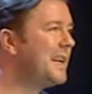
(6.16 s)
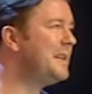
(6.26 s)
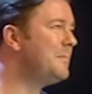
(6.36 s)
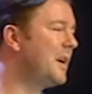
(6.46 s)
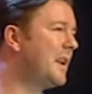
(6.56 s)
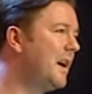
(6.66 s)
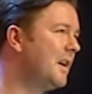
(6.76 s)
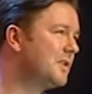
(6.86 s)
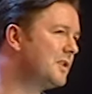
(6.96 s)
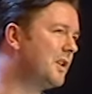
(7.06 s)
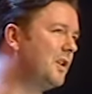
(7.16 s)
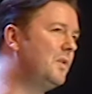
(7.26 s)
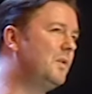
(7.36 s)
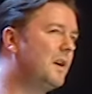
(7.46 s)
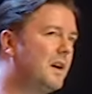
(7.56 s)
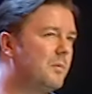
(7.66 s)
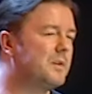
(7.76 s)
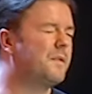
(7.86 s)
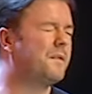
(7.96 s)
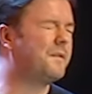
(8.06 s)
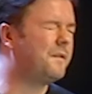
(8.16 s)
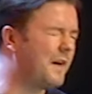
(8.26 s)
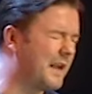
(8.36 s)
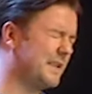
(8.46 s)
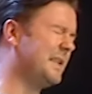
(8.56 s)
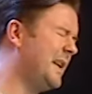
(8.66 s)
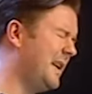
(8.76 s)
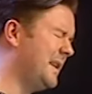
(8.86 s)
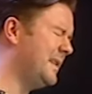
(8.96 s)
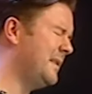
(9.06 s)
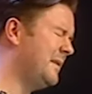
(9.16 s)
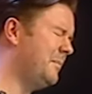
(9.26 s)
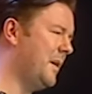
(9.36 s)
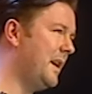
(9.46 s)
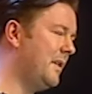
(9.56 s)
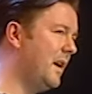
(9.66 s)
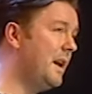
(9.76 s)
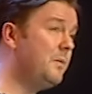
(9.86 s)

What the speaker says: kid in my class who was fascinated by it. Right?